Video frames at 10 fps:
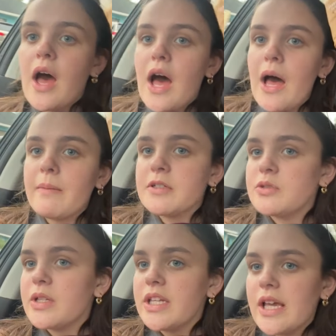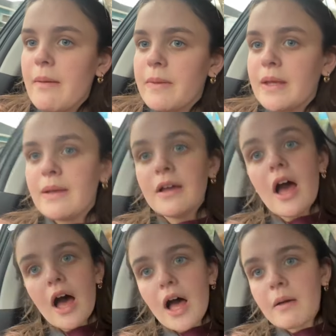Um it was really gummy.
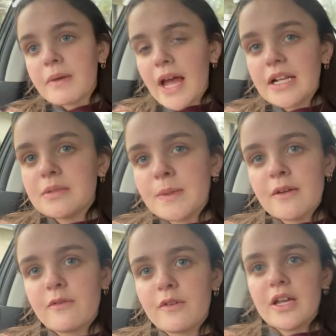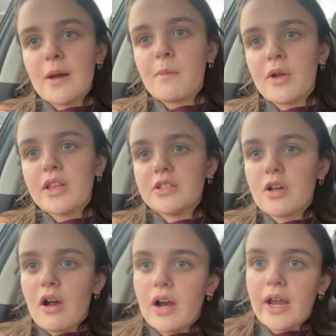Um Kenny's being a freak, I'm really
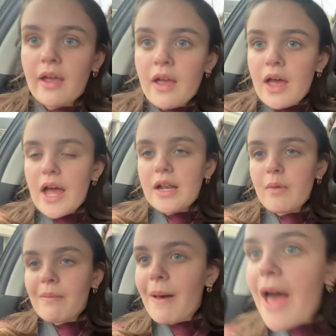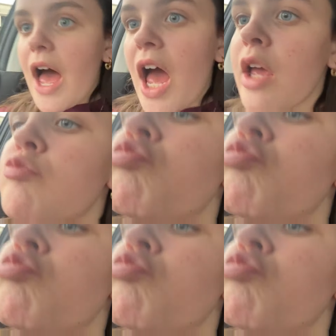sorry. Anyway, bye.